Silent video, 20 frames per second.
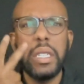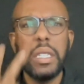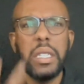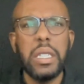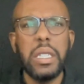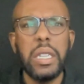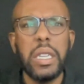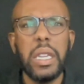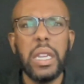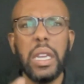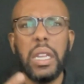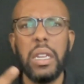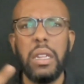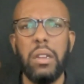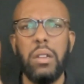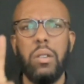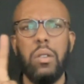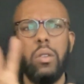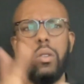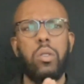The couple
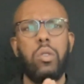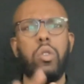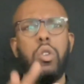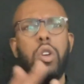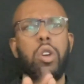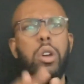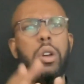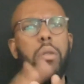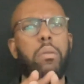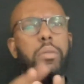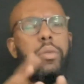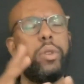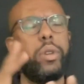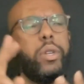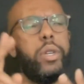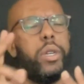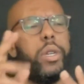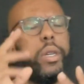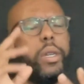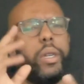said this
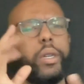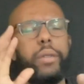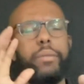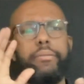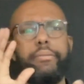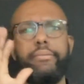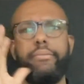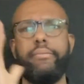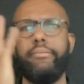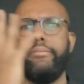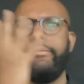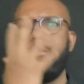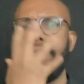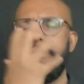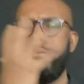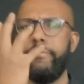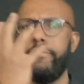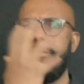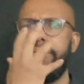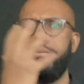miracle was a lucky
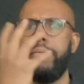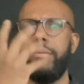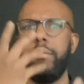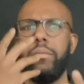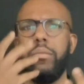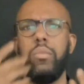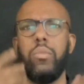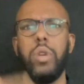sign.